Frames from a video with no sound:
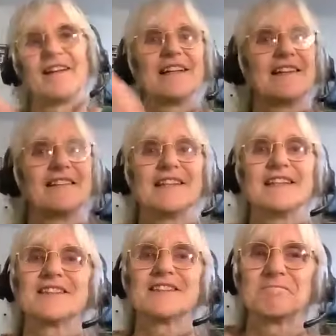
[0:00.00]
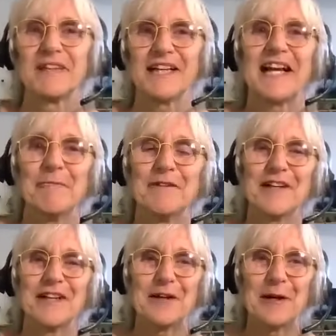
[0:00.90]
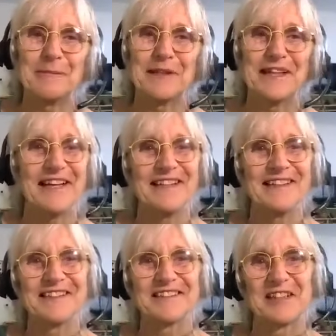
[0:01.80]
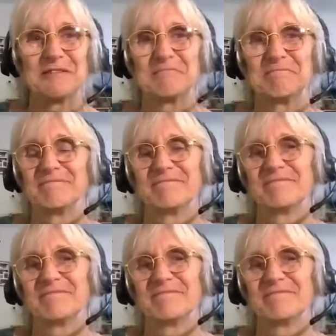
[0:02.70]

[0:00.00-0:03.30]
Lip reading: that it can be very complicated. So.